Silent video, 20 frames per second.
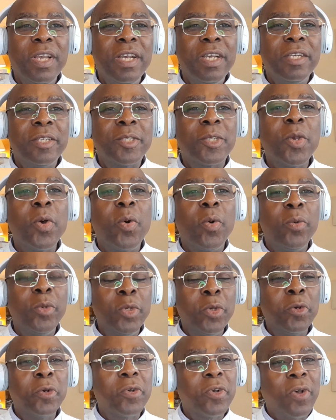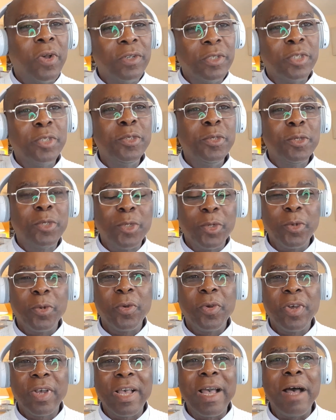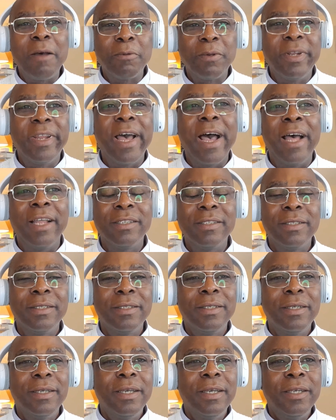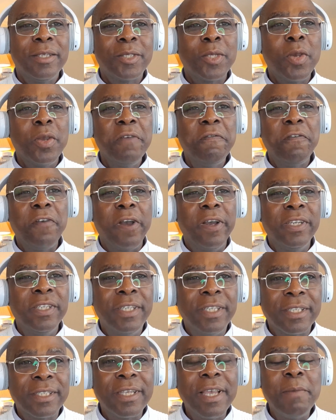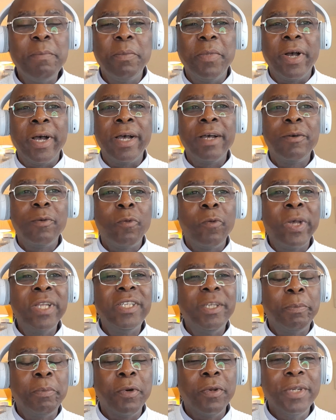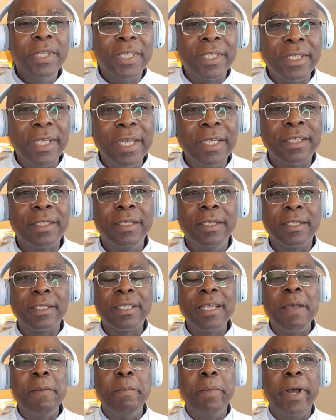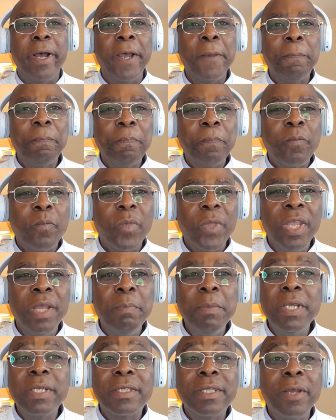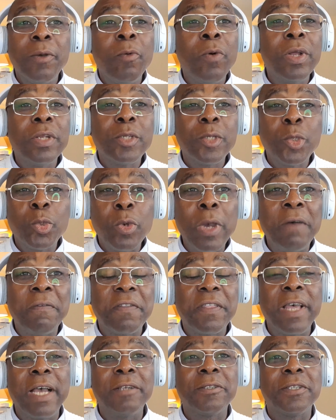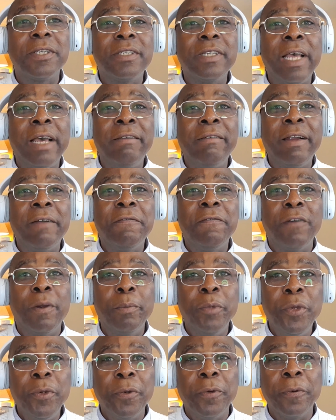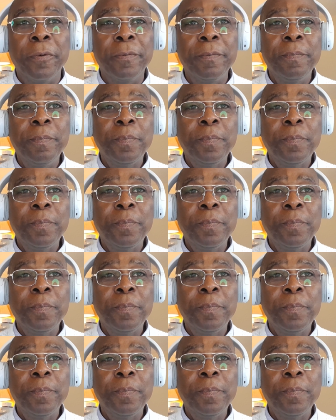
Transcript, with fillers: So you continue to count that. So if you are in December, when the police says December, it means they want 12,000 naira from you.